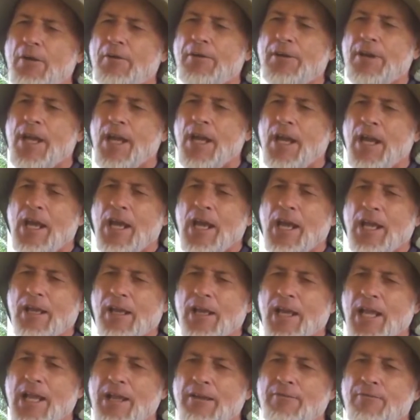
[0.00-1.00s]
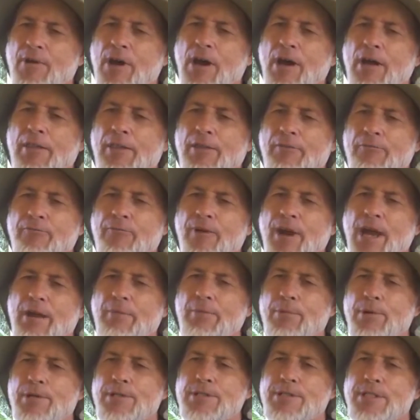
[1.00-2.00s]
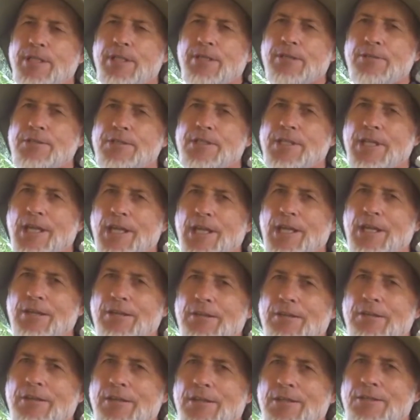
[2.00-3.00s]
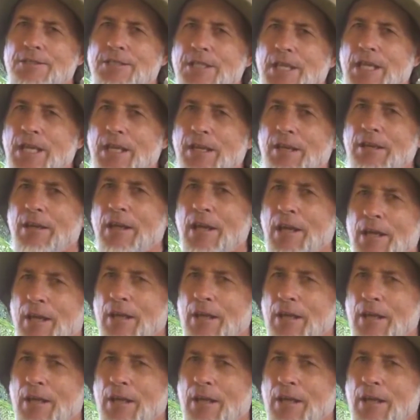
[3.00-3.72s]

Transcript: out and leave all the fiber still sticking to the seed.